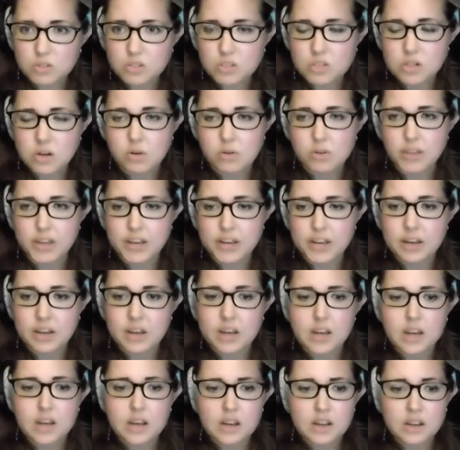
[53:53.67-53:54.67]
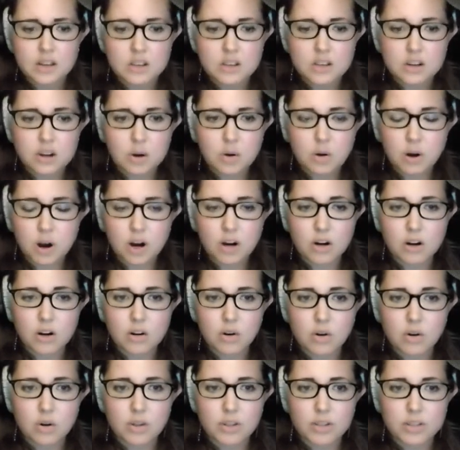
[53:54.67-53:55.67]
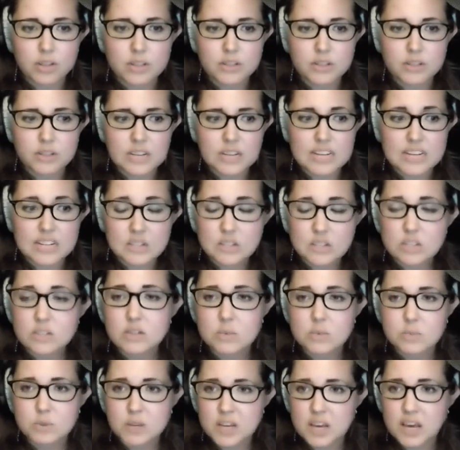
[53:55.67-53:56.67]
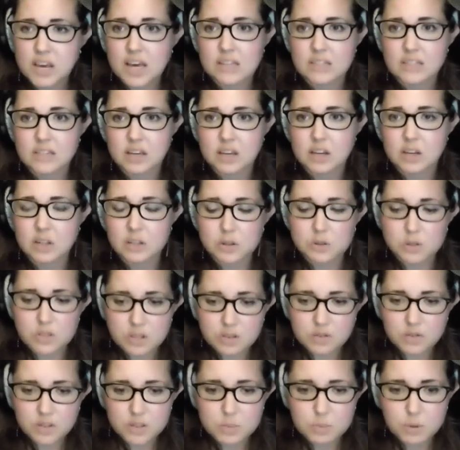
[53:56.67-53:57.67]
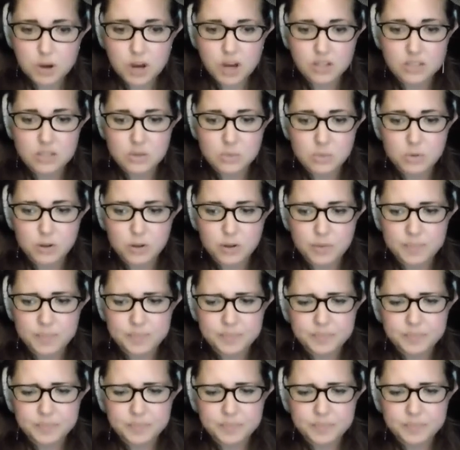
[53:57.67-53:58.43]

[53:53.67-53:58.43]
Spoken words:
So like, you know, our goal is to be as inclusive as possible.